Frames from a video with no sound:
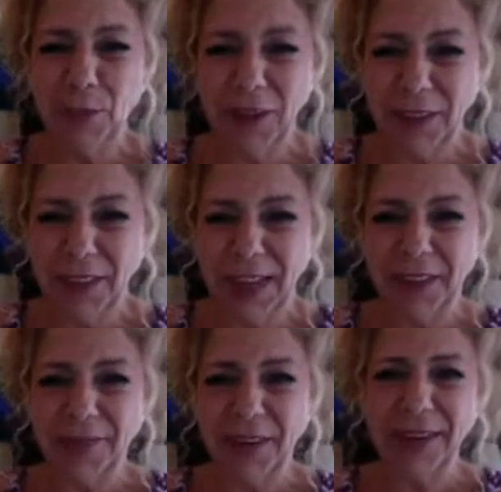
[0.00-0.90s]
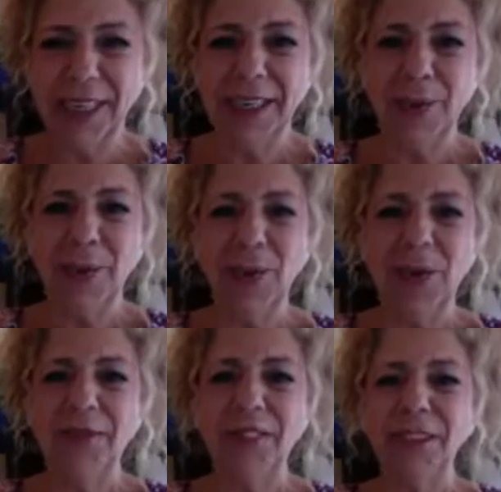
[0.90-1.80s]
And one thing I have very clear, we
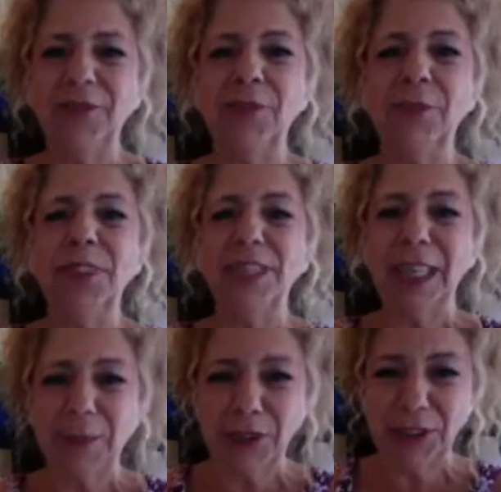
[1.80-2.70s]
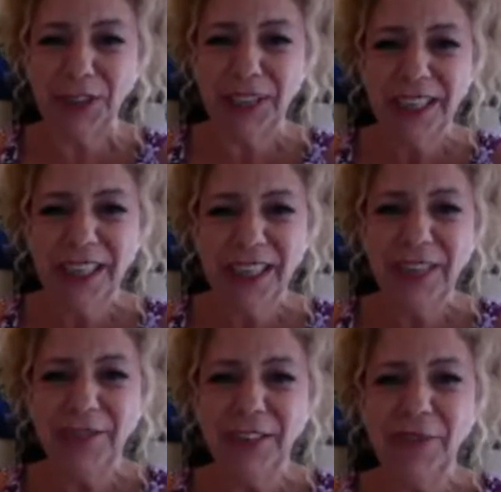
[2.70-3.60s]
all have a different perception,
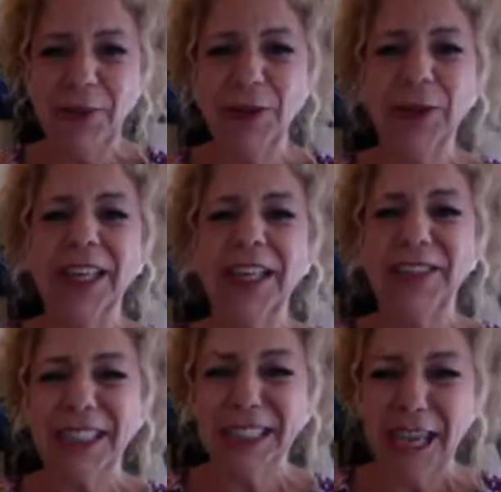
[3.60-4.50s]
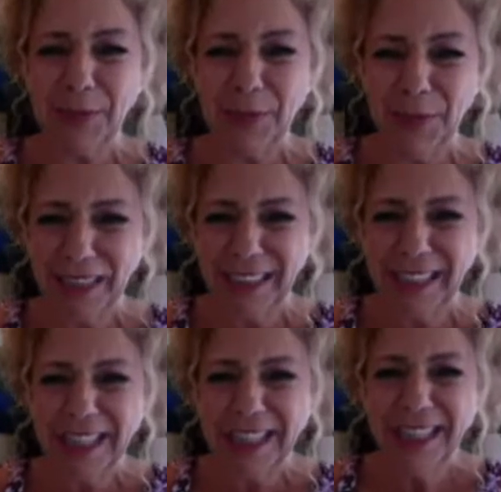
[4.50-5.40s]
even if we're looking at the same
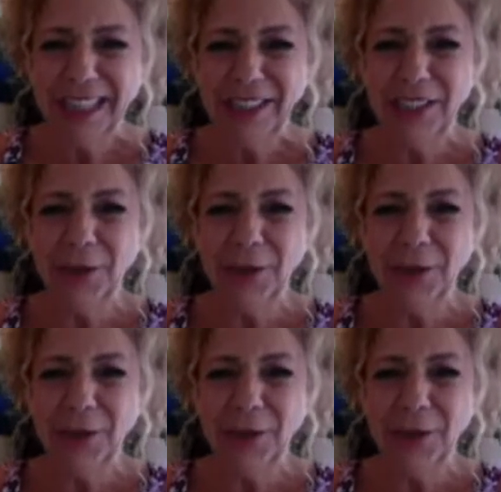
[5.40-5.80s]
thing. So